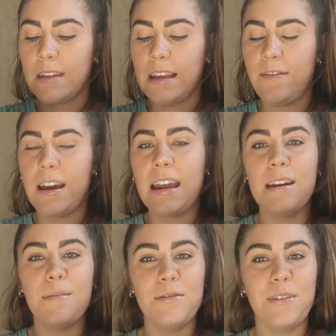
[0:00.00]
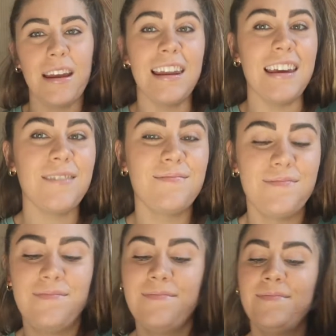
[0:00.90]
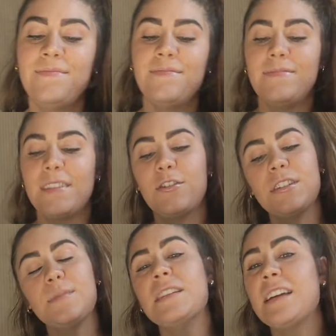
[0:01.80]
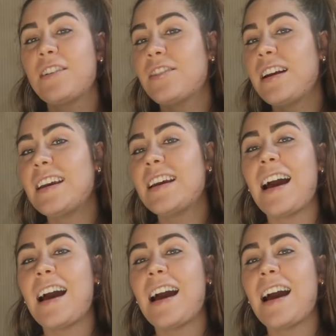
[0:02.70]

if I end up doing any Christmas decorating.